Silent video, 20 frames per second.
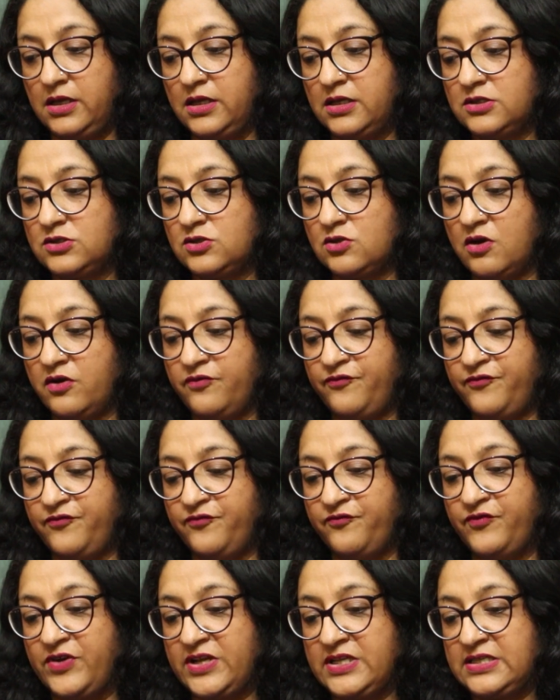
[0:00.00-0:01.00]
It's of
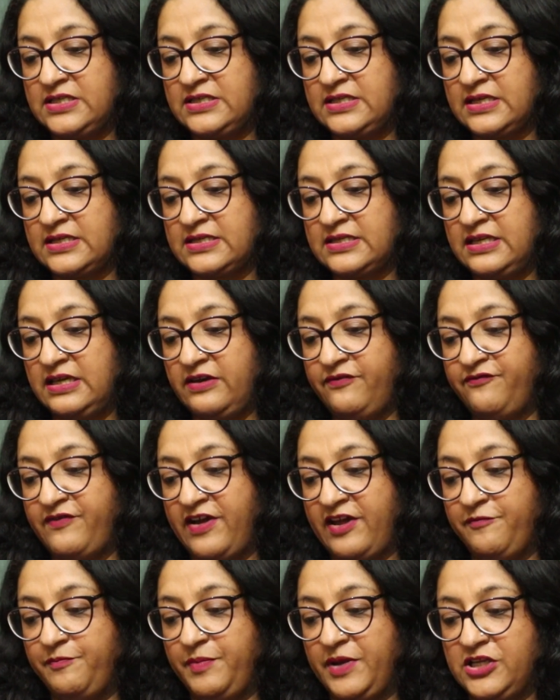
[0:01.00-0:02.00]

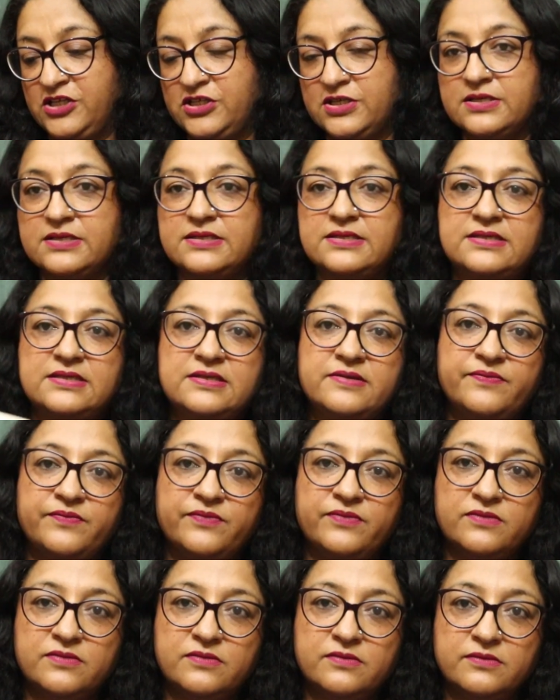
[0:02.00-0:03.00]
165 pages.
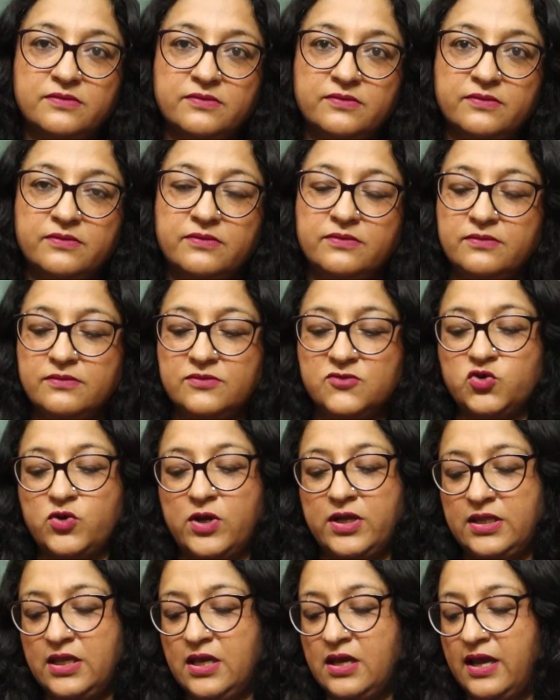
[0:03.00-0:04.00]
So
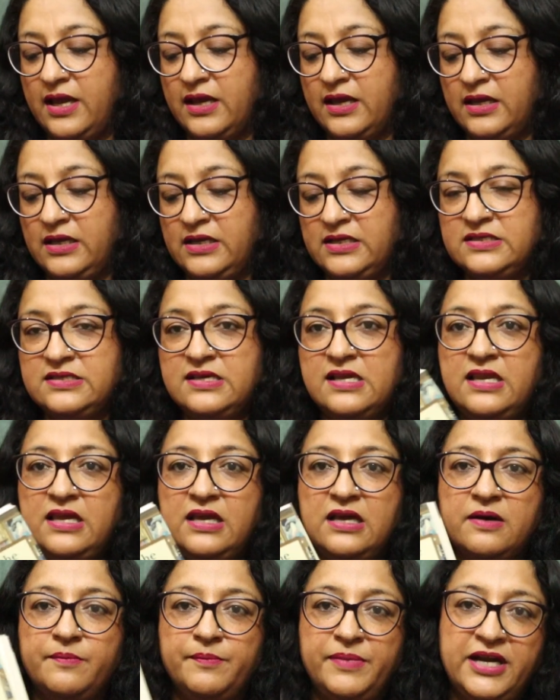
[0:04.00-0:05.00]
I think I can
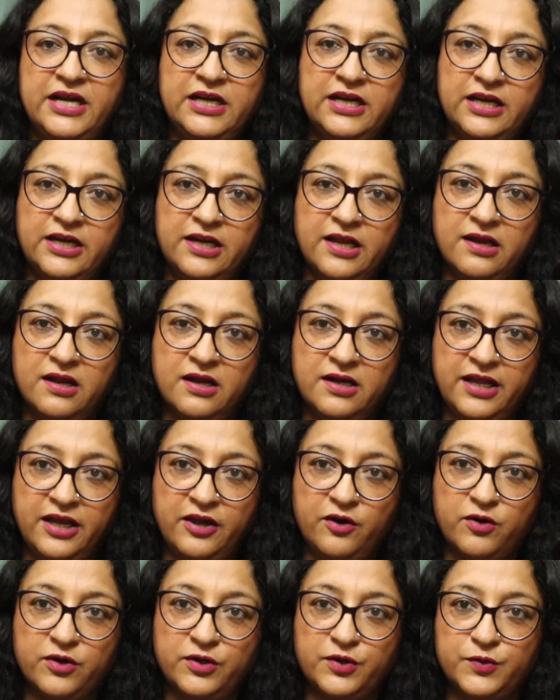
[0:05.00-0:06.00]
easily complete it in a
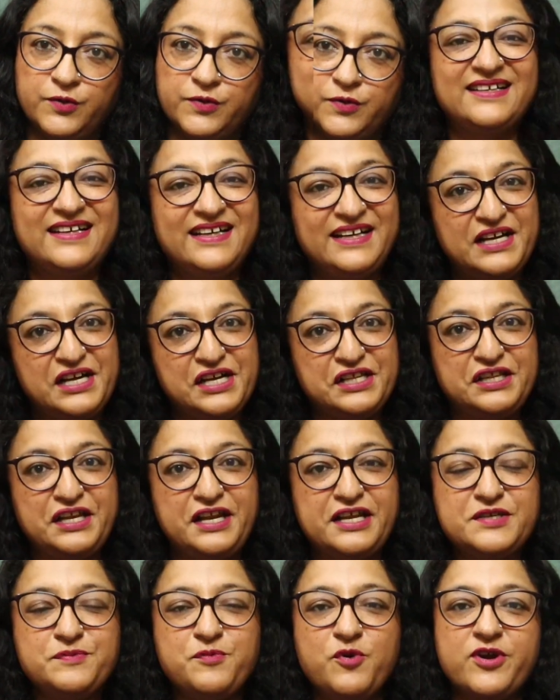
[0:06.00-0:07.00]
day or two. The
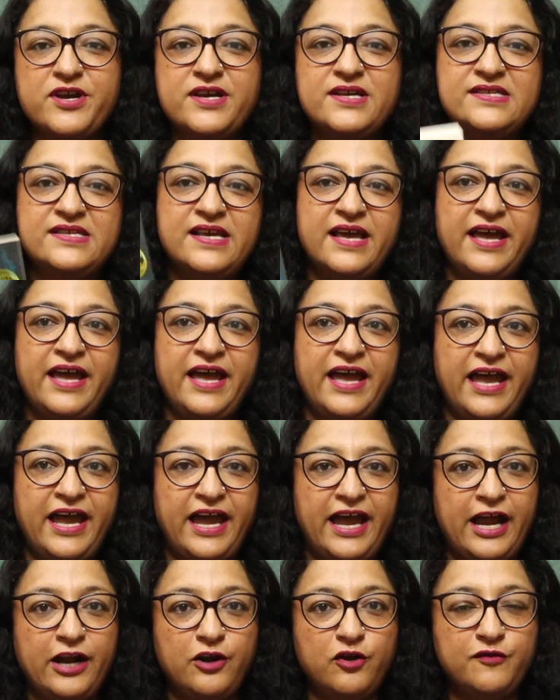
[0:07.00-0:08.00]
next book is
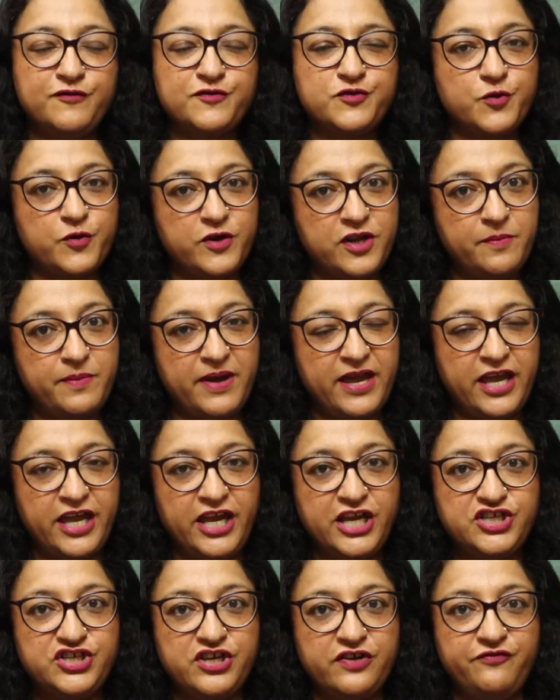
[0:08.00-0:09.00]
End of Story by
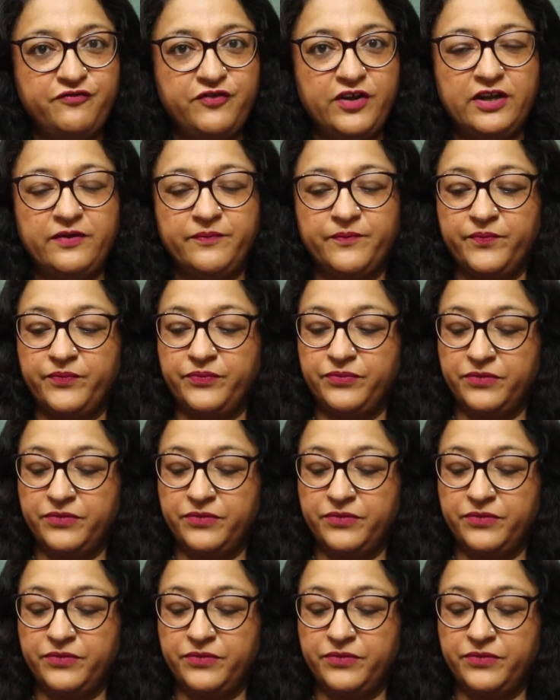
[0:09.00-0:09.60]
A.J. Finn.